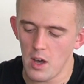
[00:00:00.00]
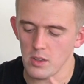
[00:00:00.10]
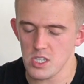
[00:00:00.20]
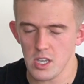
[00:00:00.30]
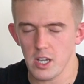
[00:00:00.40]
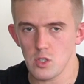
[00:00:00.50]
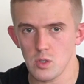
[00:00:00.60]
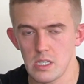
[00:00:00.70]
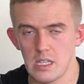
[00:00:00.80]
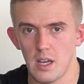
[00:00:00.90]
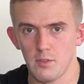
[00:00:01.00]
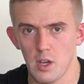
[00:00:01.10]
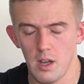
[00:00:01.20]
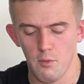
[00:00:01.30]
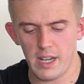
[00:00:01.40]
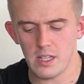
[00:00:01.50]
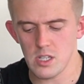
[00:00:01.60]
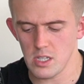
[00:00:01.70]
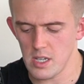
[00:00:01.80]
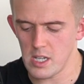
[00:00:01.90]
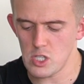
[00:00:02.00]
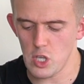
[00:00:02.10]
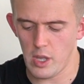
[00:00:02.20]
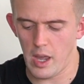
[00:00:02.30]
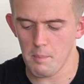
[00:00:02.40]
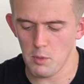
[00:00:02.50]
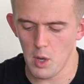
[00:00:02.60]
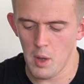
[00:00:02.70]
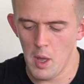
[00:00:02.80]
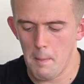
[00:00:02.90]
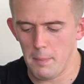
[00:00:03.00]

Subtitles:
on the side you'll see that I've got a rig to the side so that I'm not